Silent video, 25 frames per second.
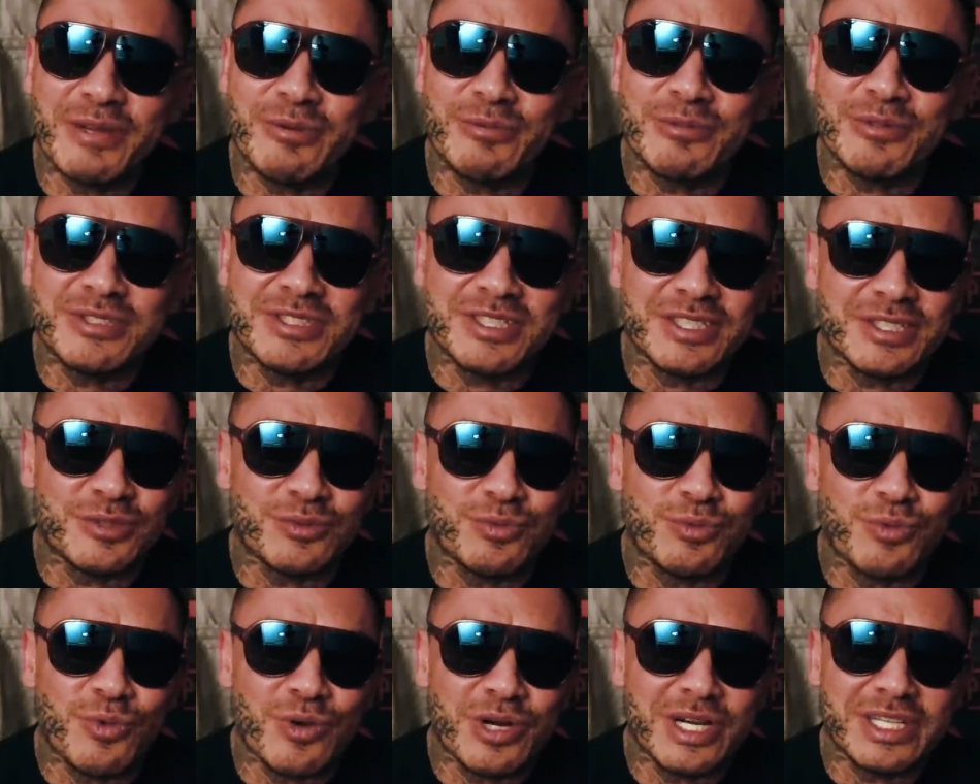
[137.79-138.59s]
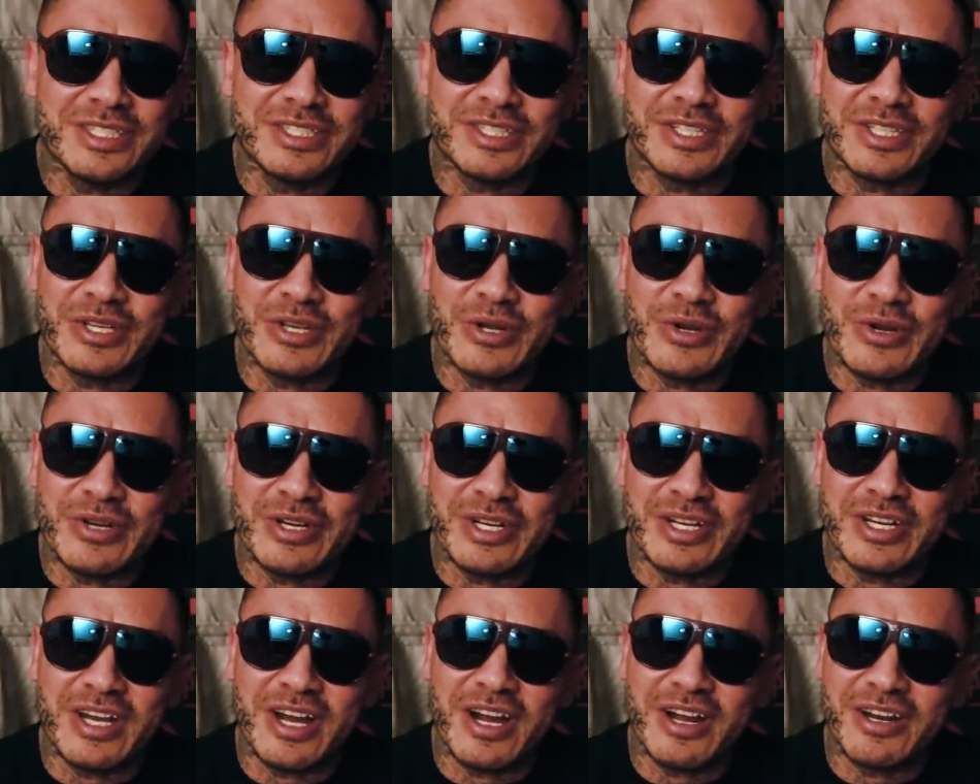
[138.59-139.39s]
There was this one
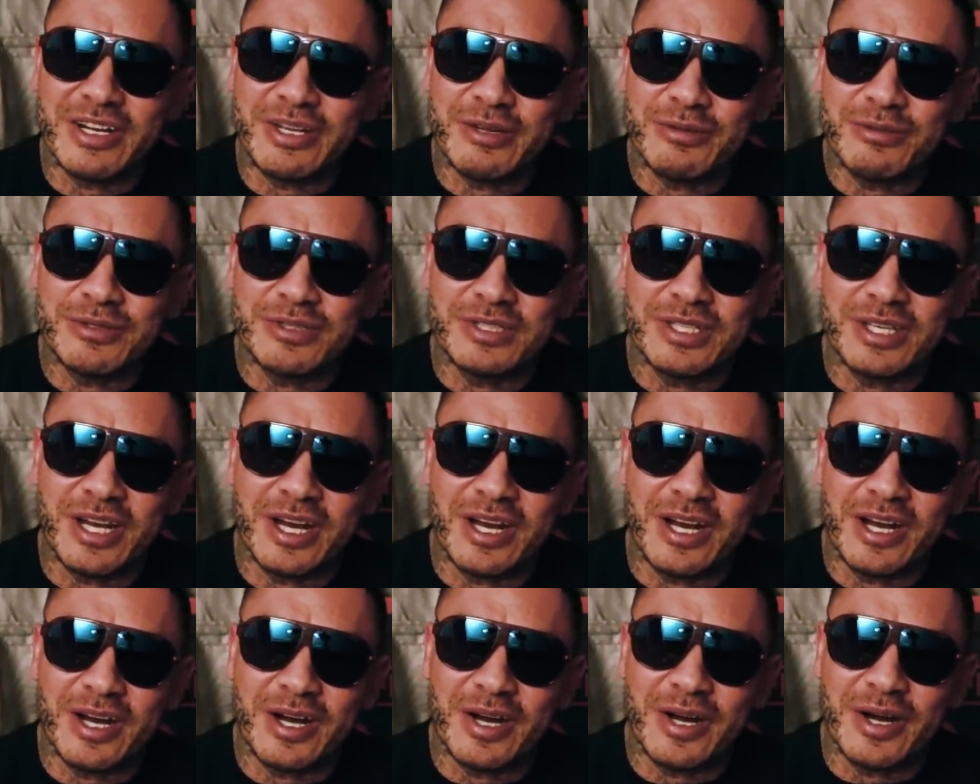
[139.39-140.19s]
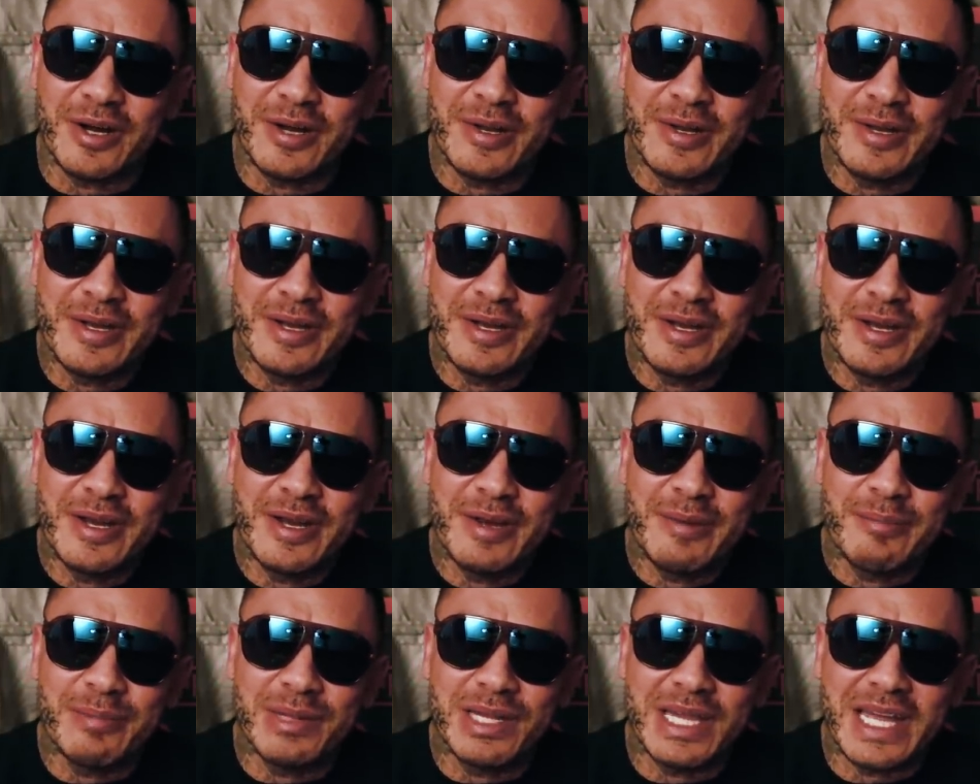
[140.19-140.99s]
security guard. He was a uh,
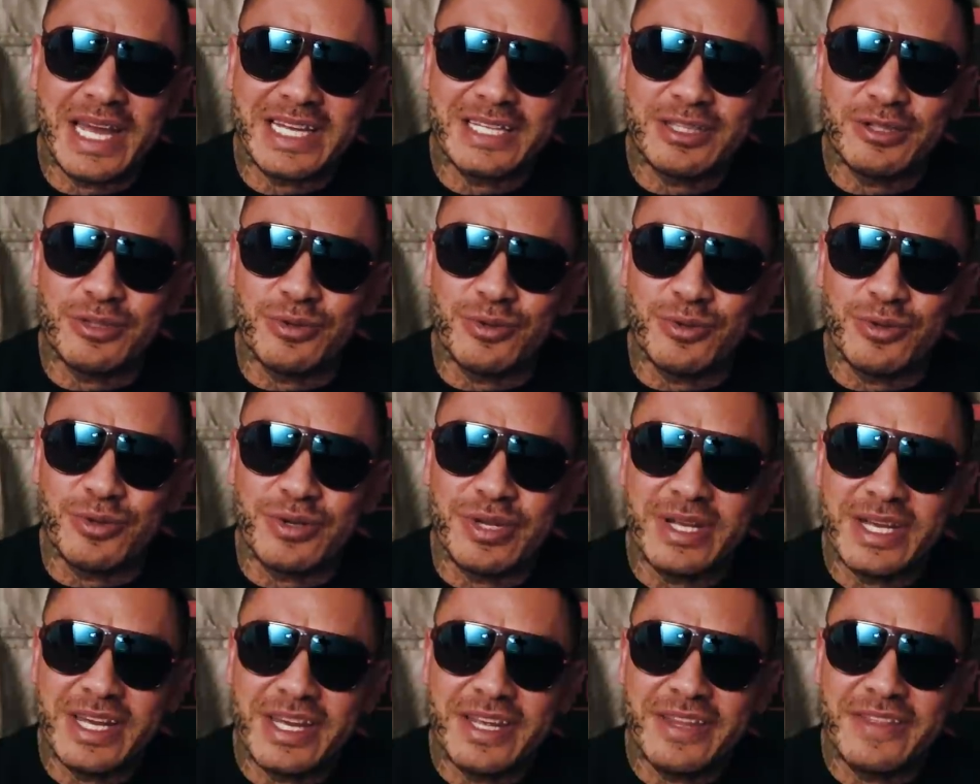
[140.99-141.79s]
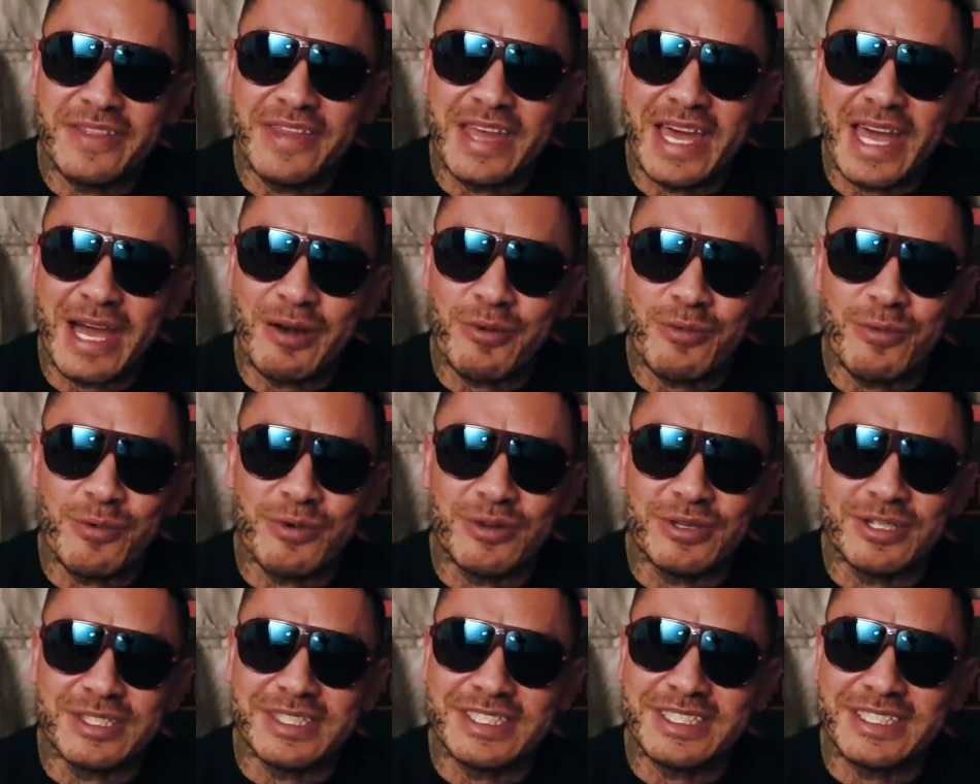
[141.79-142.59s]
black dude that
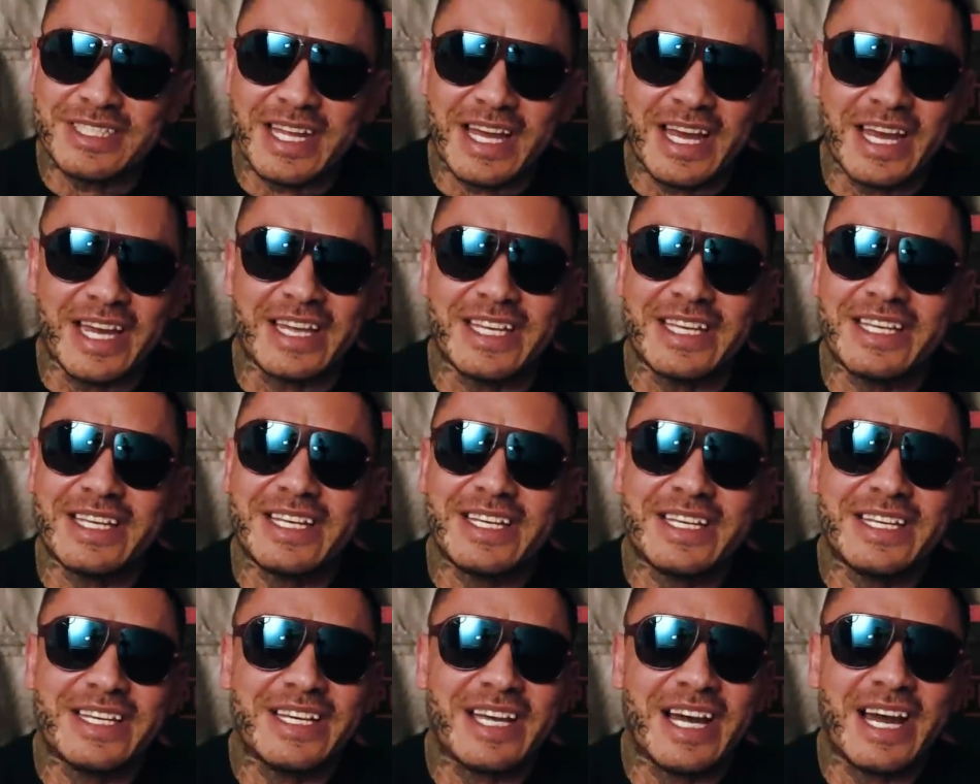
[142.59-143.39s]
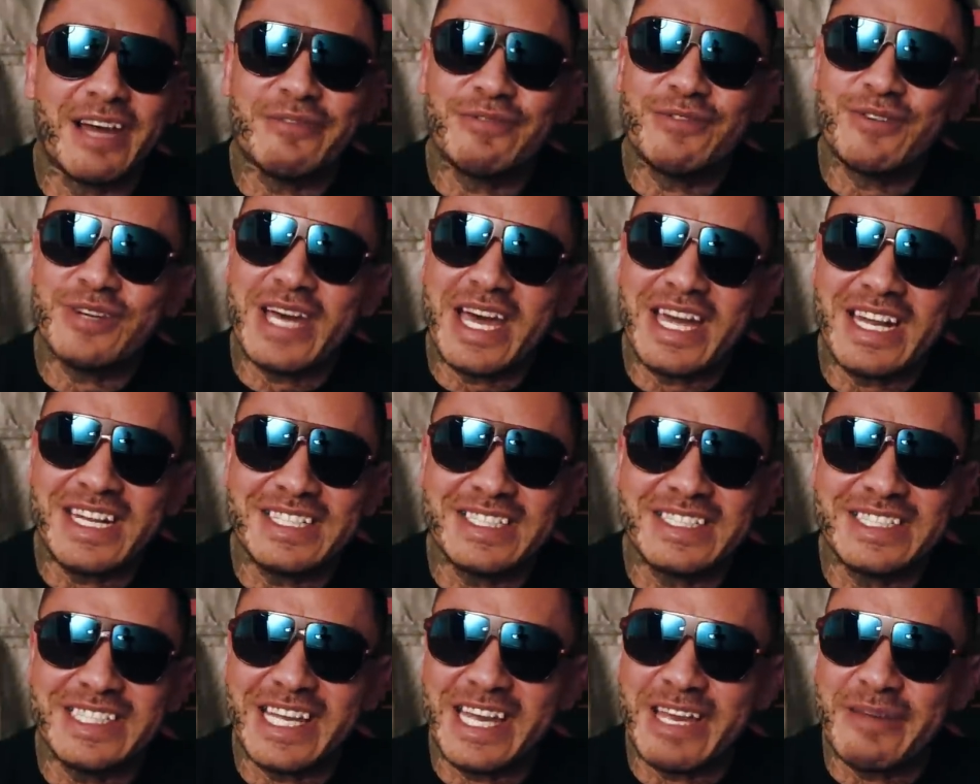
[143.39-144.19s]
was like, I forgot
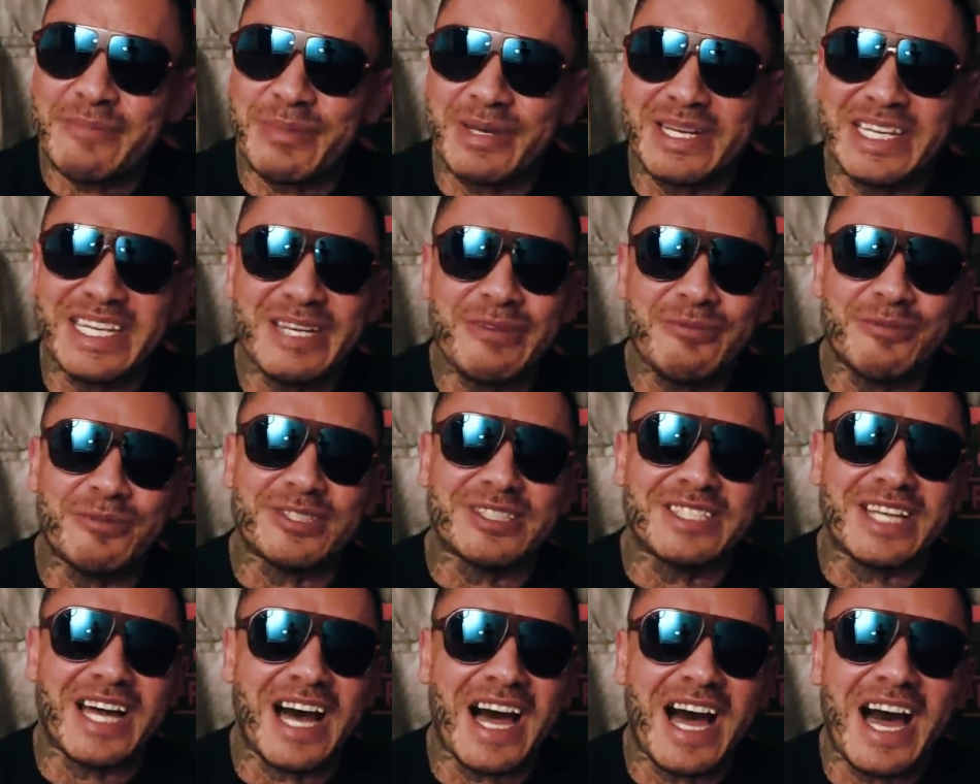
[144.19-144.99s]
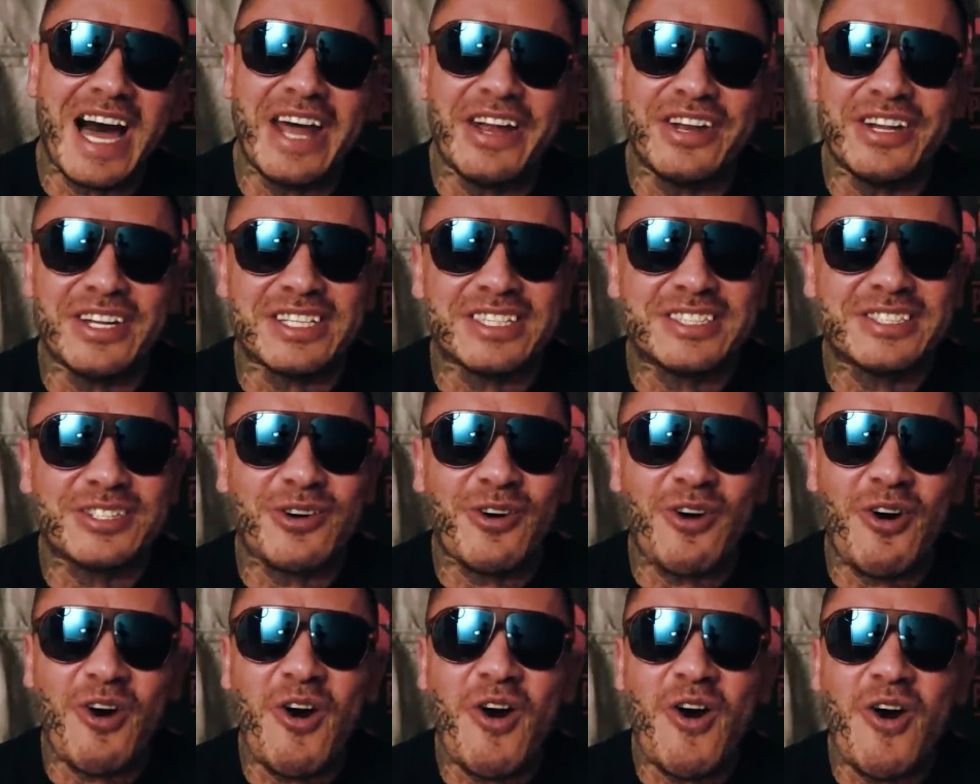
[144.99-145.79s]
his name, but he was on us
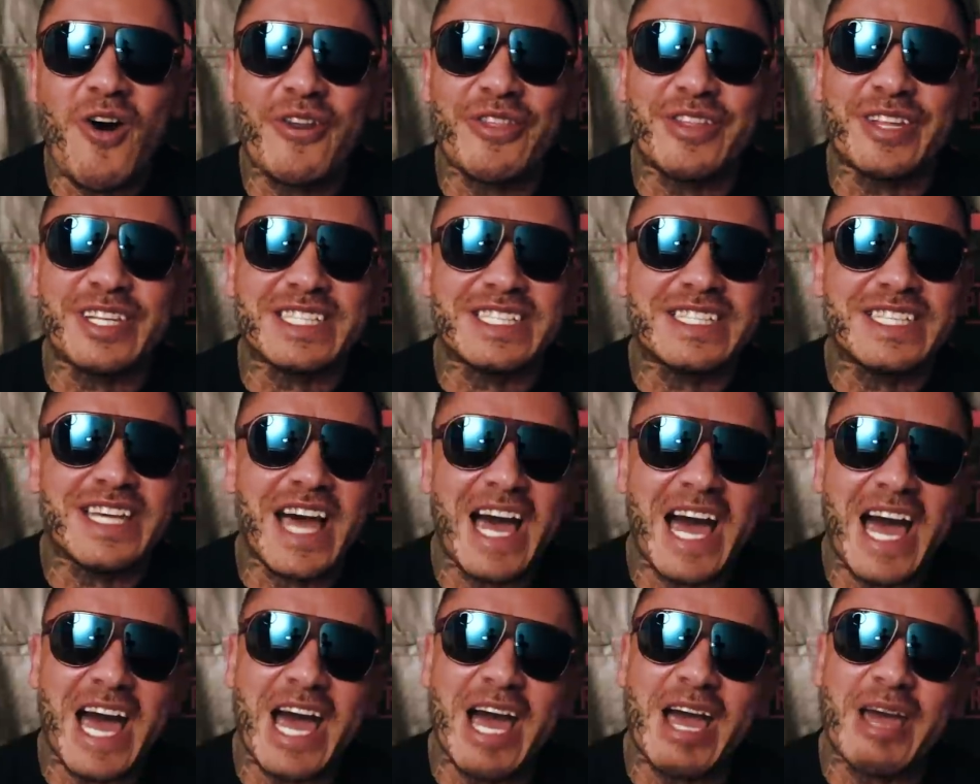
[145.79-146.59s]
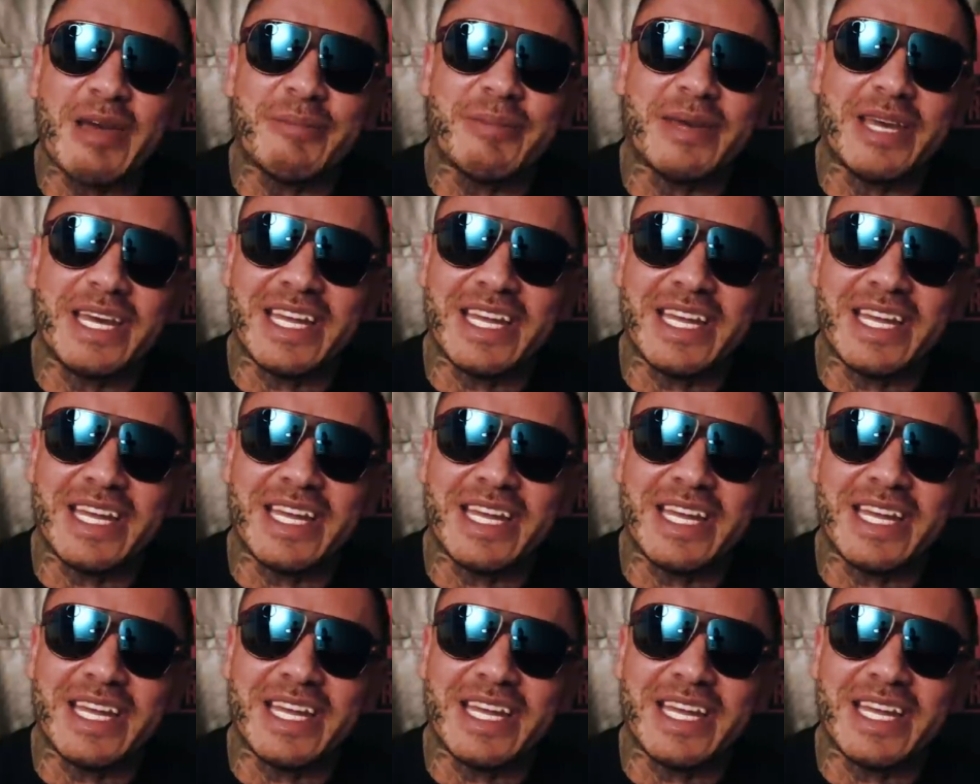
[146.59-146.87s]
all the time.